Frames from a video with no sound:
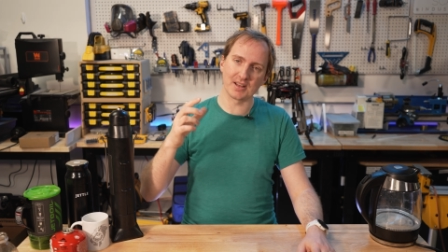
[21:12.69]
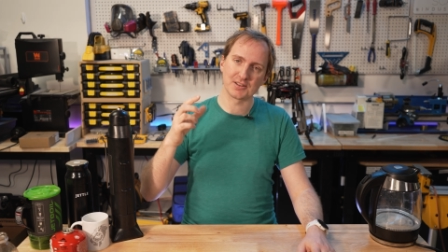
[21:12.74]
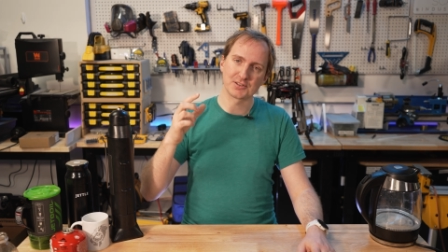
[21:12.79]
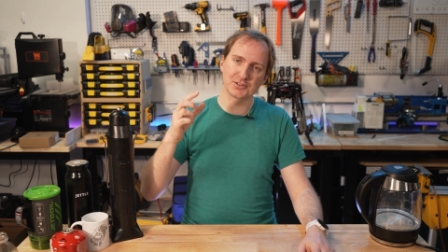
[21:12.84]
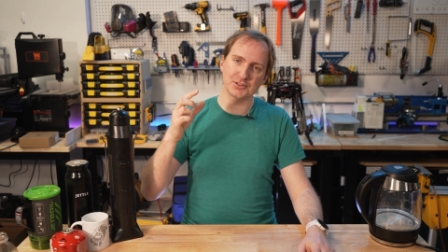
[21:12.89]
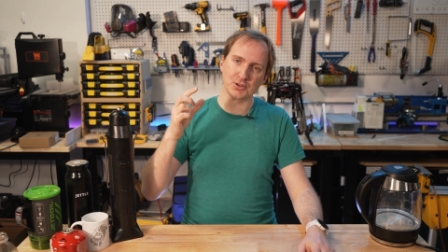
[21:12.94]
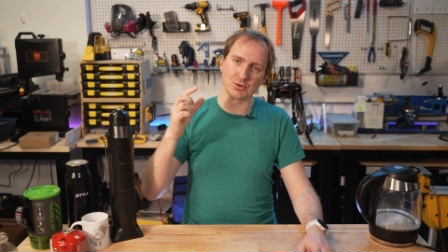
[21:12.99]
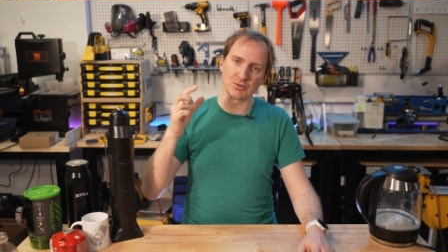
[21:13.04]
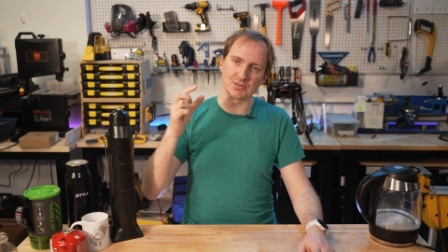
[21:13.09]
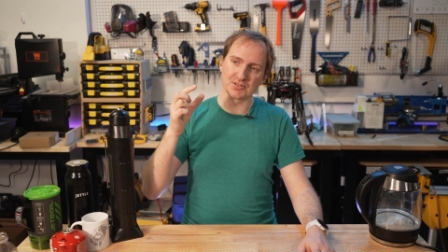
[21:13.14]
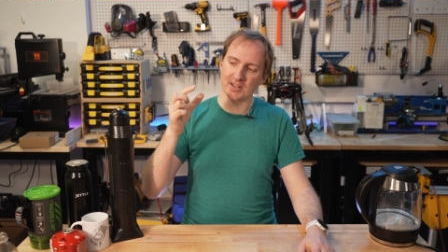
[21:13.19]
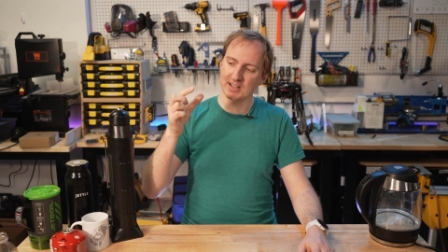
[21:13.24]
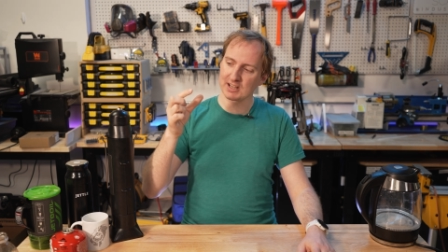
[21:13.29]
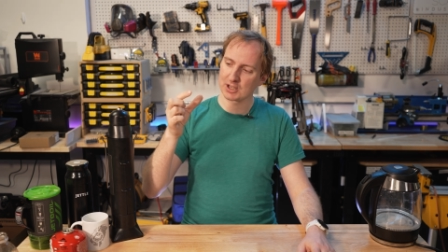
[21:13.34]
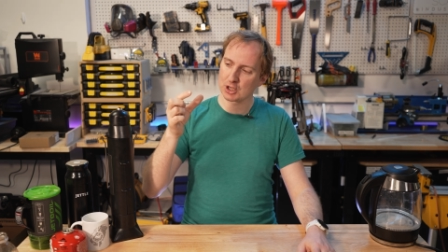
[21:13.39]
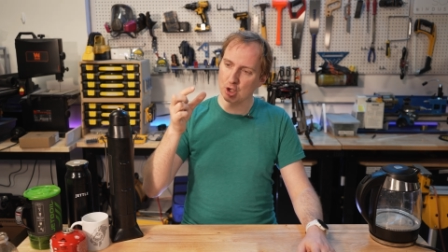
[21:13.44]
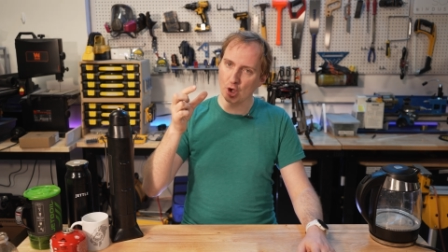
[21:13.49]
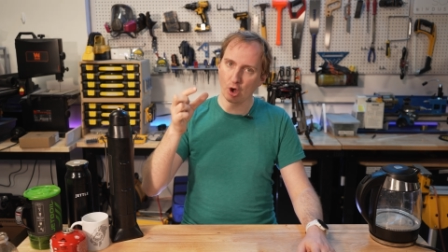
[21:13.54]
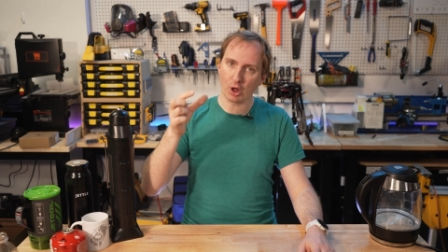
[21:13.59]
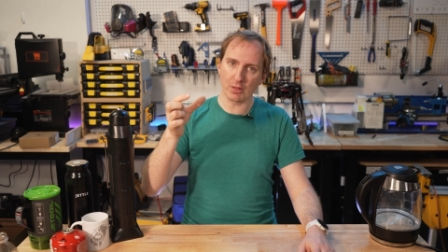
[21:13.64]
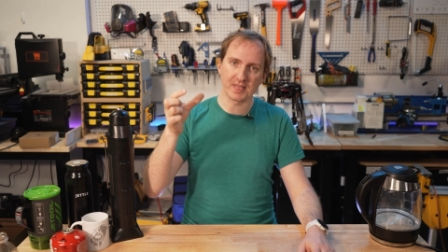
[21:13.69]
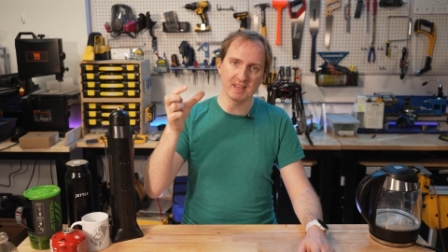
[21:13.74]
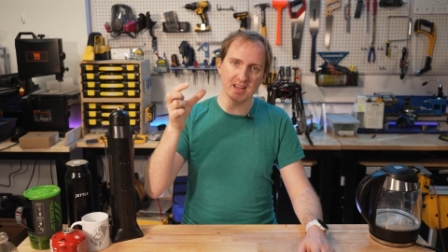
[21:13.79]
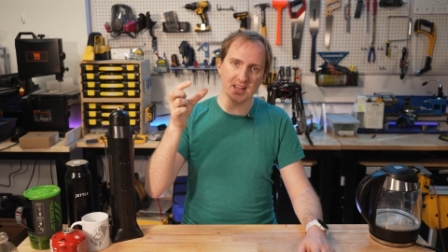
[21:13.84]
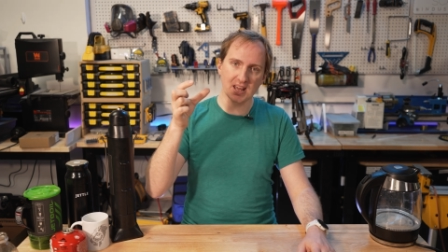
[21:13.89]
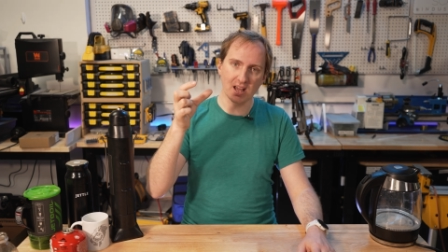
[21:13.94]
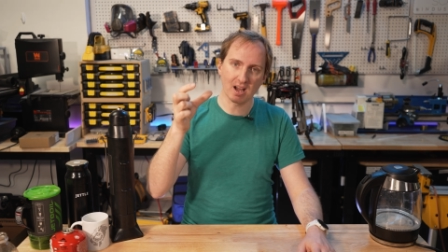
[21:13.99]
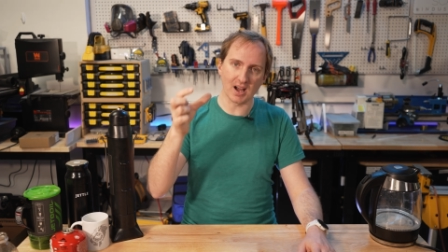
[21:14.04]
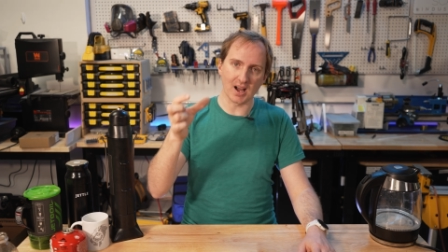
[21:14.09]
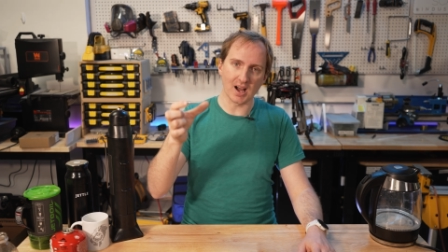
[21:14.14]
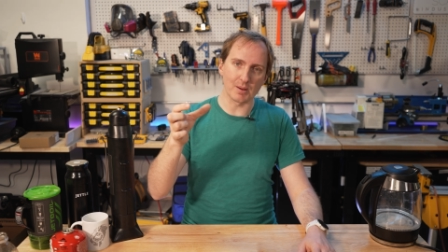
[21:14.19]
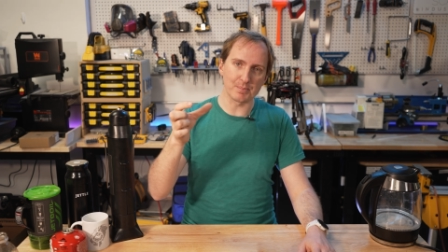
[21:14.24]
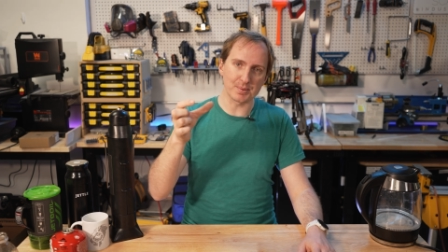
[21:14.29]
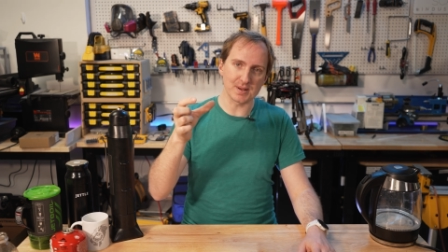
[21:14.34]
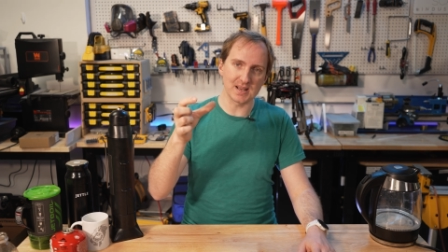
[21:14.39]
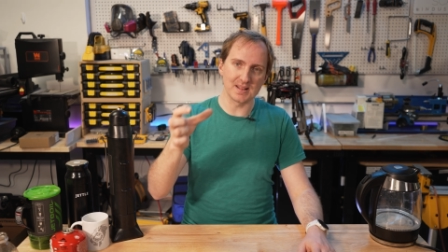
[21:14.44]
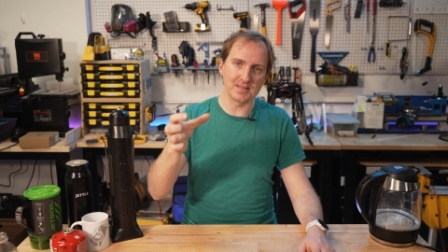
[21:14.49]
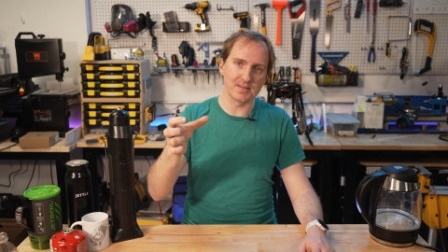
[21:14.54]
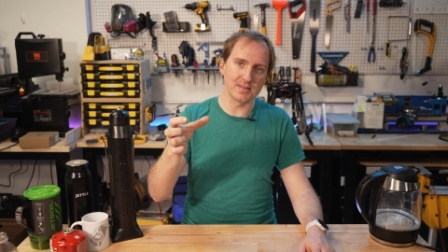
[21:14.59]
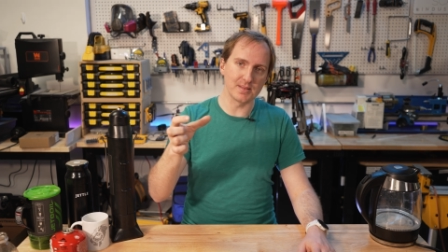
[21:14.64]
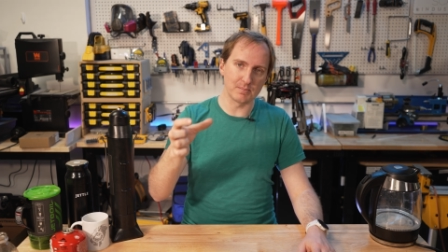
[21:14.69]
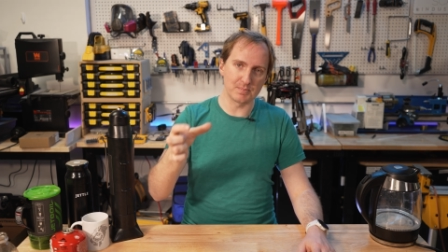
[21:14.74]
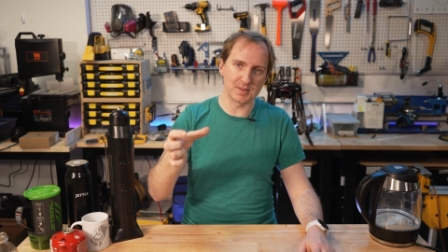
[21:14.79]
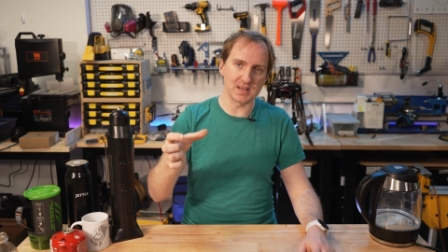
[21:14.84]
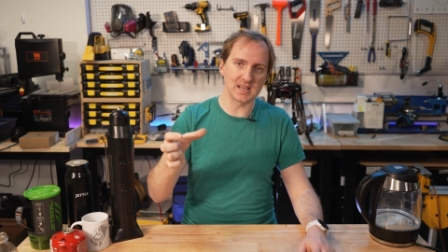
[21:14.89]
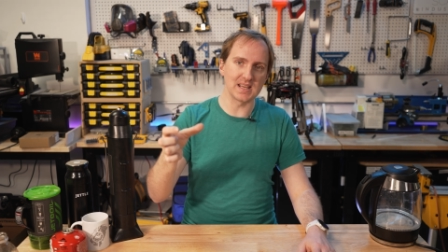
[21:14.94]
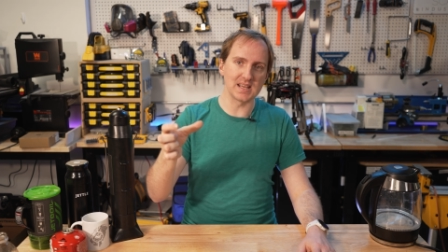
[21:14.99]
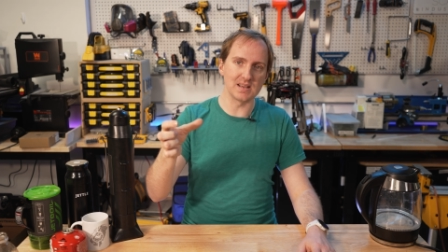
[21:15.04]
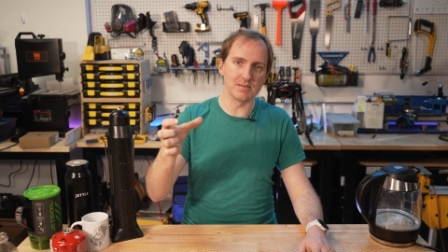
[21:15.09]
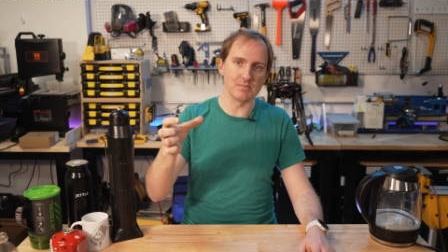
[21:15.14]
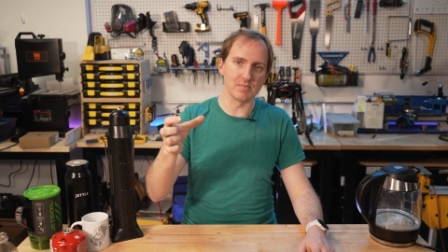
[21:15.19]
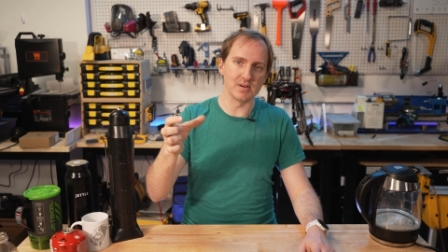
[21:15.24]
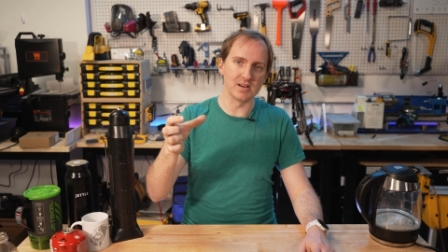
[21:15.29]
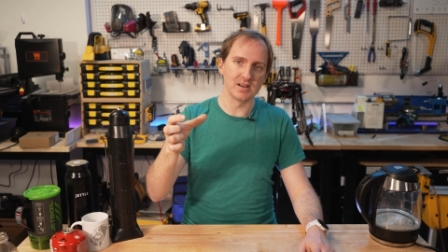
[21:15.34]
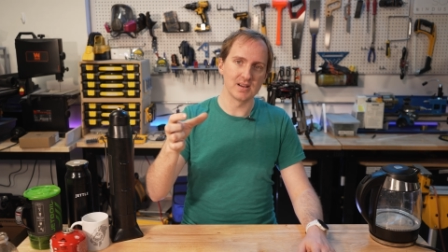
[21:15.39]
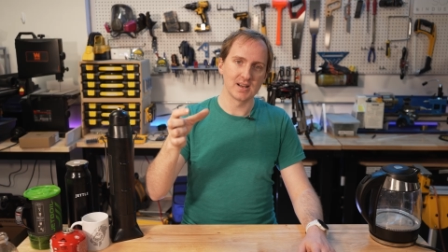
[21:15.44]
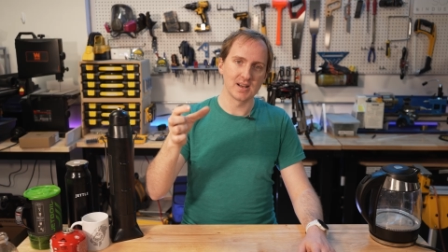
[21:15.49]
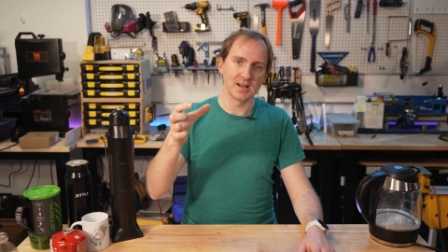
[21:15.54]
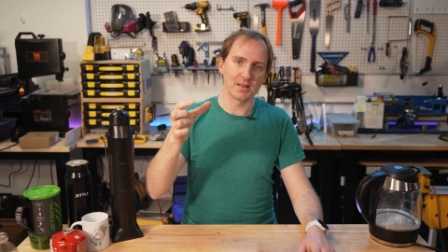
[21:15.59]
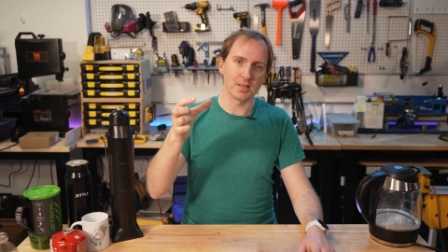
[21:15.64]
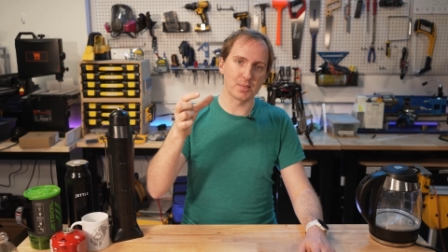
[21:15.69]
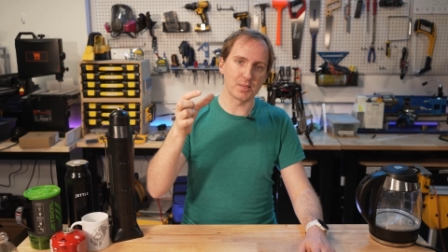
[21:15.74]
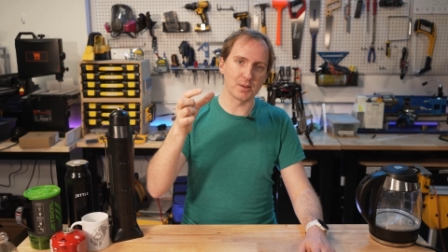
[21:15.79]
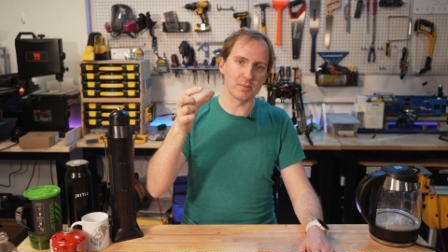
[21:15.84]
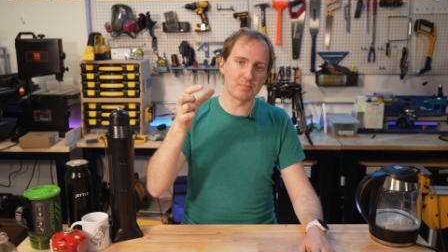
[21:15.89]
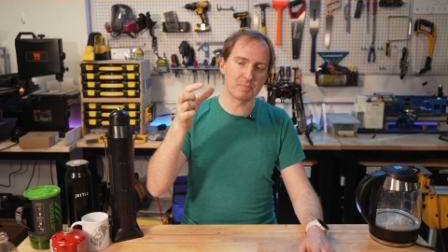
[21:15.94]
as soon as I got the cup in the beam, the